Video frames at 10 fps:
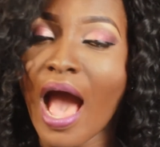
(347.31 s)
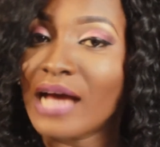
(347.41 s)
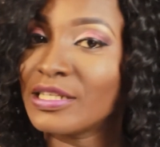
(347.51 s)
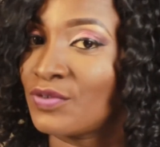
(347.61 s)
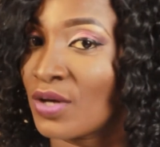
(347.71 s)

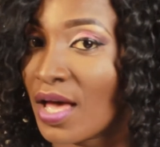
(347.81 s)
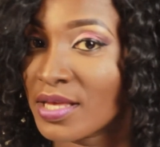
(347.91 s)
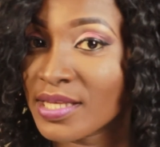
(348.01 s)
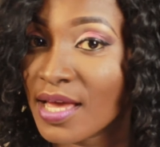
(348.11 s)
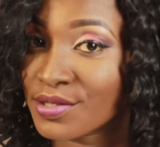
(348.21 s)
And if your
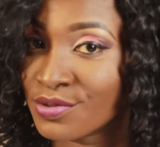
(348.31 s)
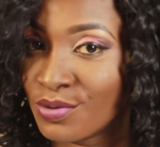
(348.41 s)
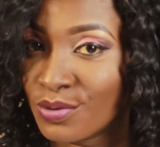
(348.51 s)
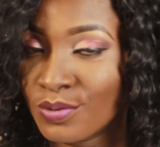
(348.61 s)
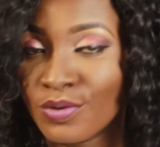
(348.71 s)
answer is
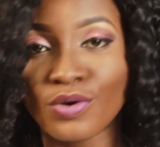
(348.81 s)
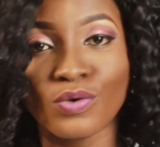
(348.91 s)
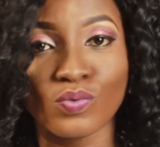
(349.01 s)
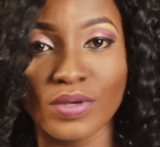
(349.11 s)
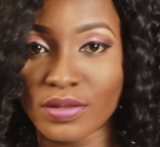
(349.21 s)
no,
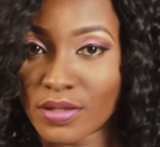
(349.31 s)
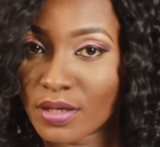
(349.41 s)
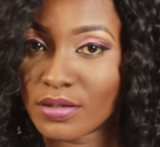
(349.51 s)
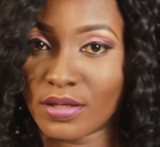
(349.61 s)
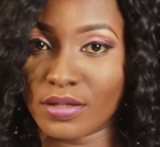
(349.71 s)

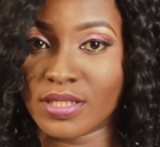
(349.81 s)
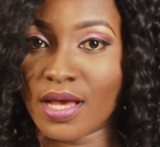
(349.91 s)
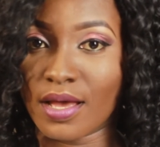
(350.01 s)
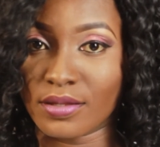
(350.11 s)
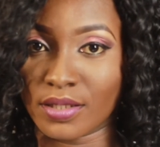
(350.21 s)
rethink the
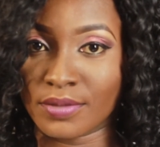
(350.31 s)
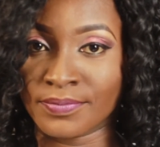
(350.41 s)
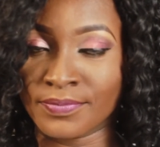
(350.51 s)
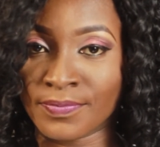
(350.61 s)
entire thing.